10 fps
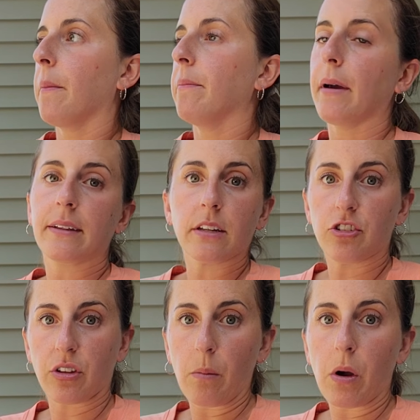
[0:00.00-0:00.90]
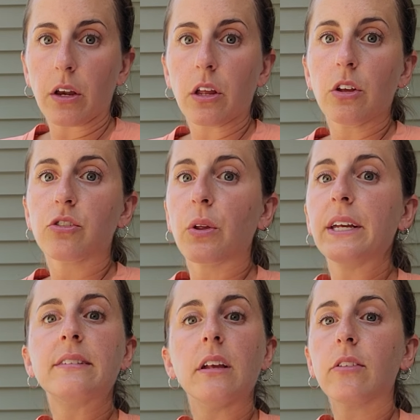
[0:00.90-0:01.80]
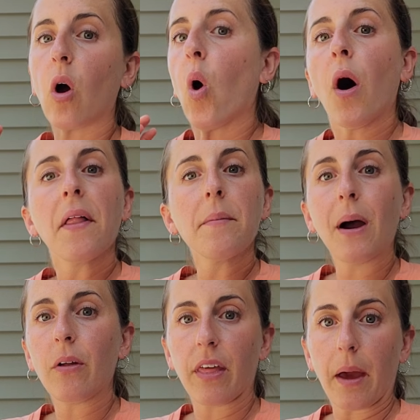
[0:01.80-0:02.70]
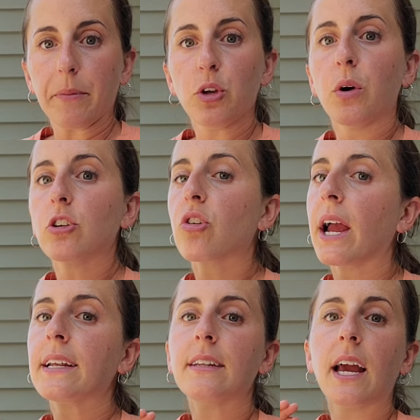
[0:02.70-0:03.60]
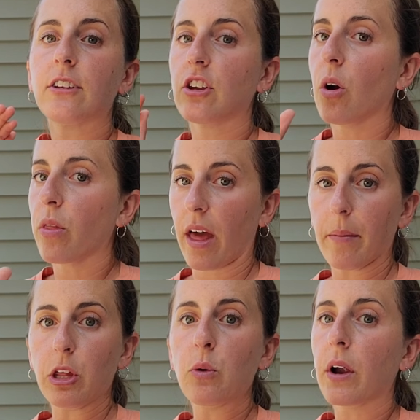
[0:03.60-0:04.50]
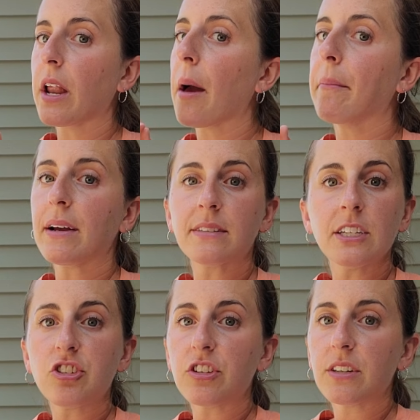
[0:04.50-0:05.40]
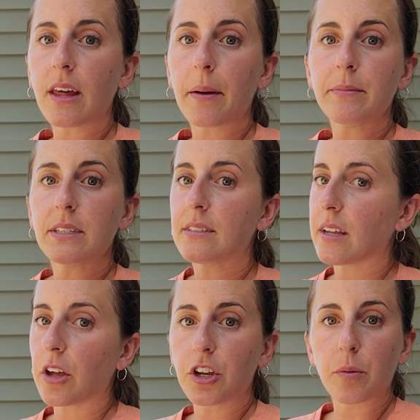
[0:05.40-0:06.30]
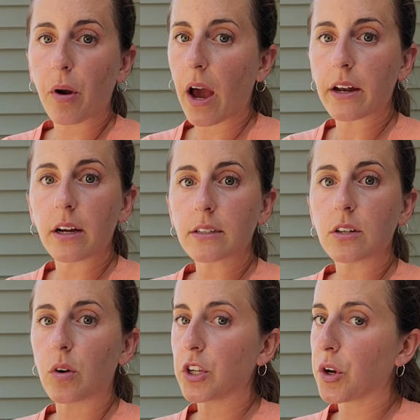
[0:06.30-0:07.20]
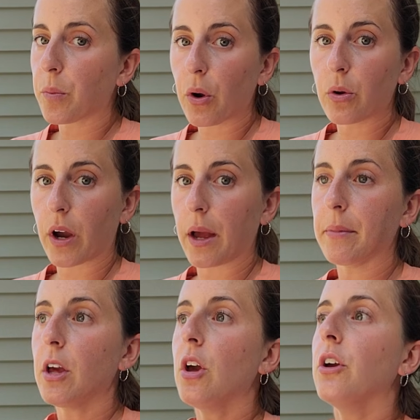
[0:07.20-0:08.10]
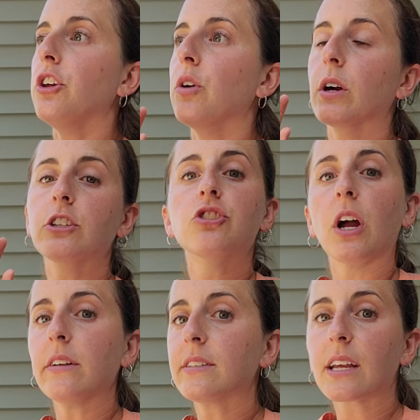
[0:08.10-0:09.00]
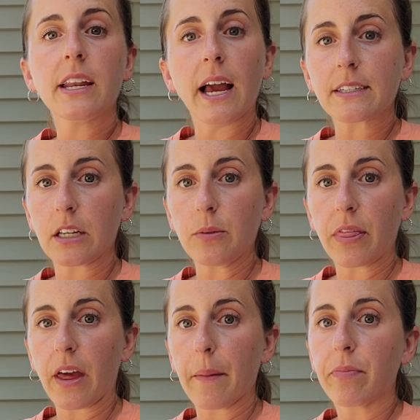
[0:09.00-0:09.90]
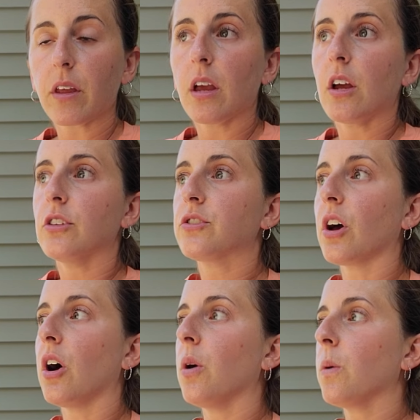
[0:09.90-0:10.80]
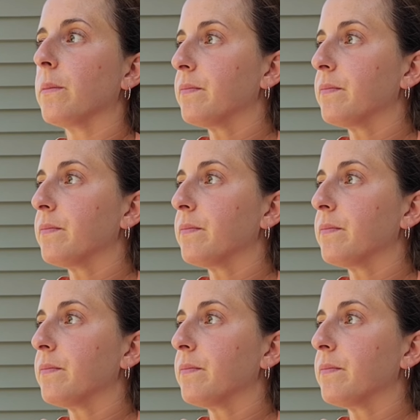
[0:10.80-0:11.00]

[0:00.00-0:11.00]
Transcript: message someone. So this is all about them. You are trying to get to know them. You are not messaging them to sell your product or your program. You are just connecting with them. So